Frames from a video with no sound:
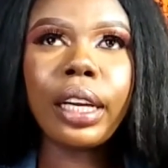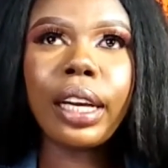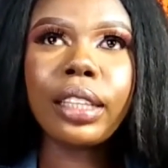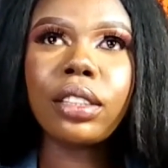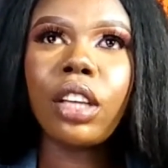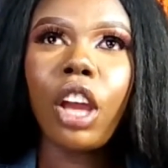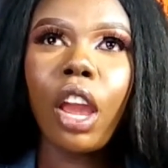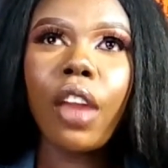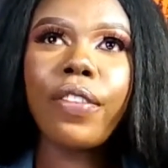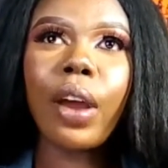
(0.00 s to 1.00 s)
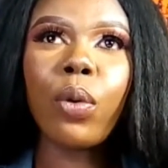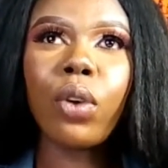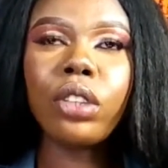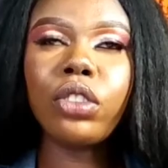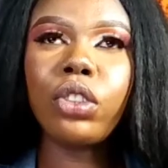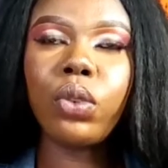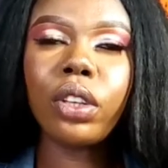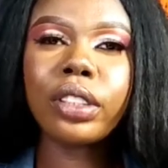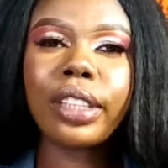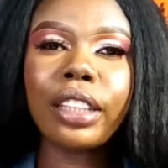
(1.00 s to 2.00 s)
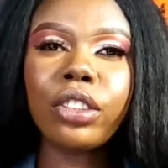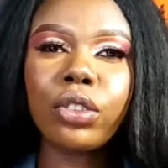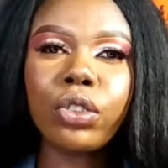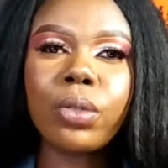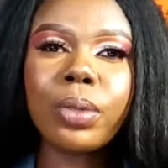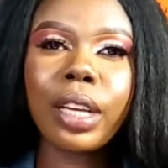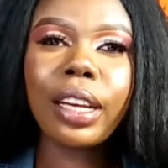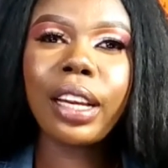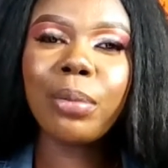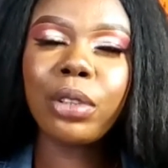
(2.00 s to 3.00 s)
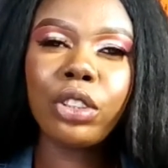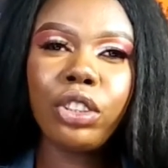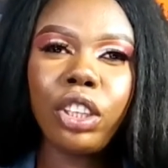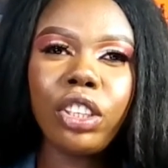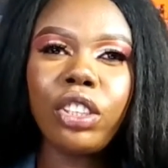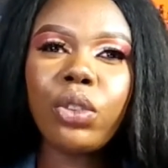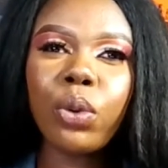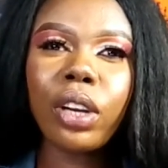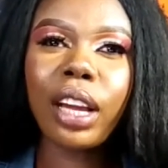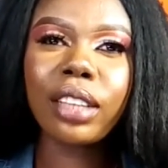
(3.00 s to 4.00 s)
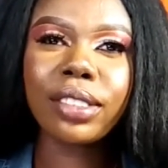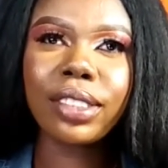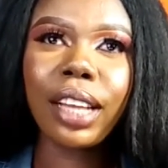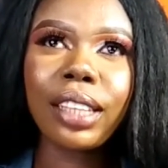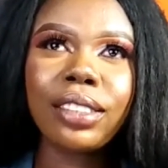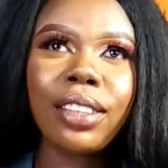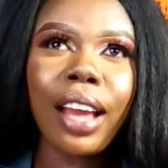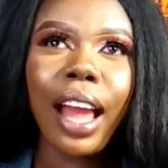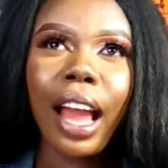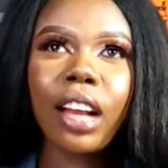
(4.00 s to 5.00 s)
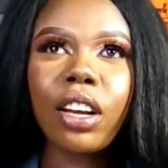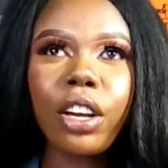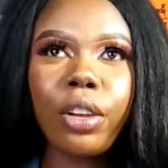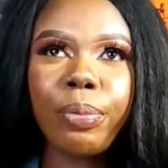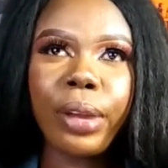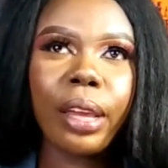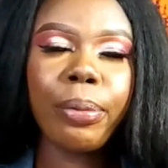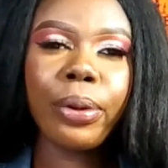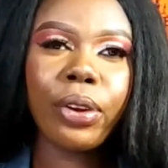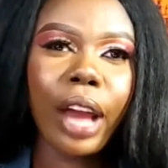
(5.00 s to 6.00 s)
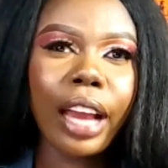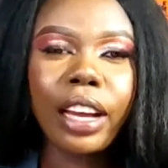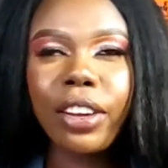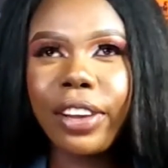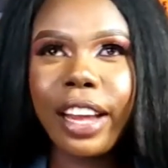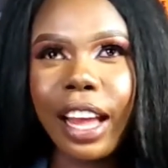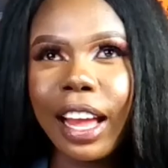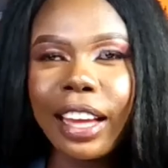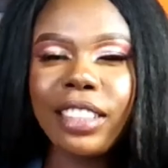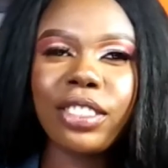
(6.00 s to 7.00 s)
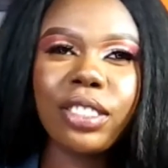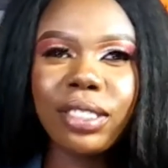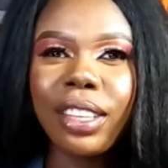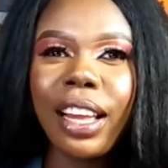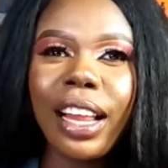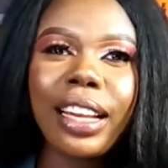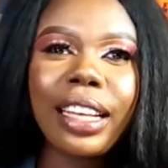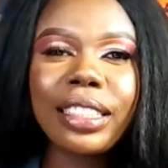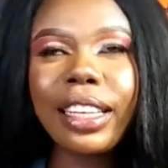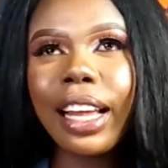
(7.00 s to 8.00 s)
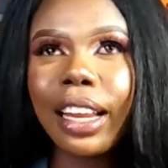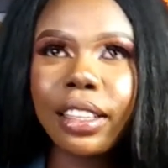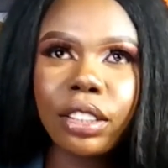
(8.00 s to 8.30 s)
And if you're wondering you want to start your YouTube channel but you don't really know how to start, I got you babe, I got you guys. So let's get